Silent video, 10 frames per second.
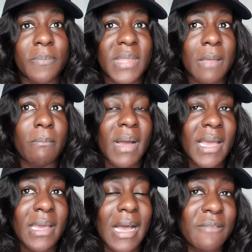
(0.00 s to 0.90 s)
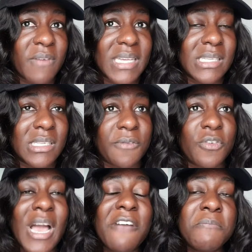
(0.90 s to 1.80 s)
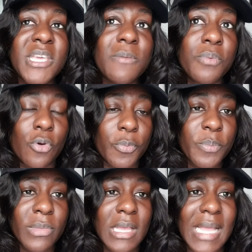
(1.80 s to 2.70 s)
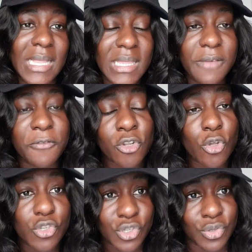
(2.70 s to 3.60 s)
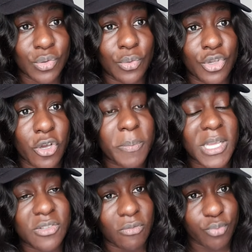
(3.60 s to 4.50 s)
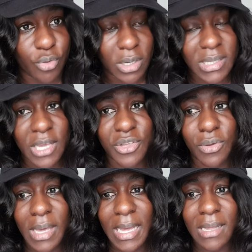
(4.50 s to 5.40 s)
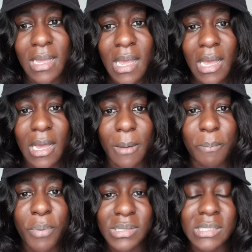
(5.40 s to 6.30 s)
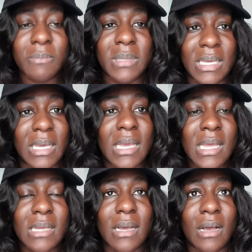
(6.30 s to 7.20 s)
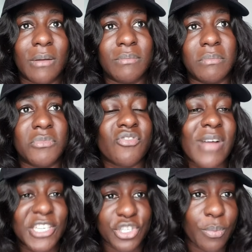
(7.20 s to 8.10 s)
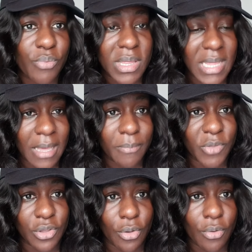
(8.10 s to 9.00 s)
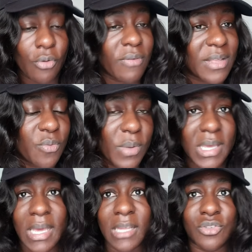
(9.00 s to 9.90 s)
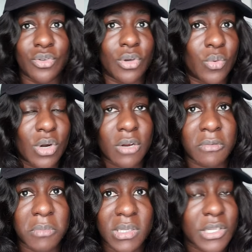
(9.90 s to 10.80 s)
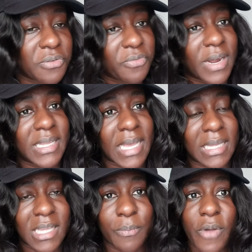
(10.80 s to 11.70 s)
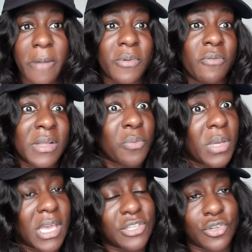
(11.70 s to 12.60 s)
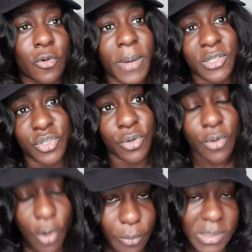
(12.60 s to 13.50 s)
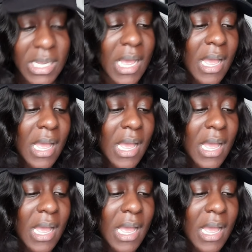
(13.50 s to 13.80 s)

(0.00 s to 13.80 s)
then my advice is, if you have people that live close to your place of work, then you can possibly crash up with them, you know, over the weekend, do your work from Monday to Friday, and then probably over the weekend you go back to your homes.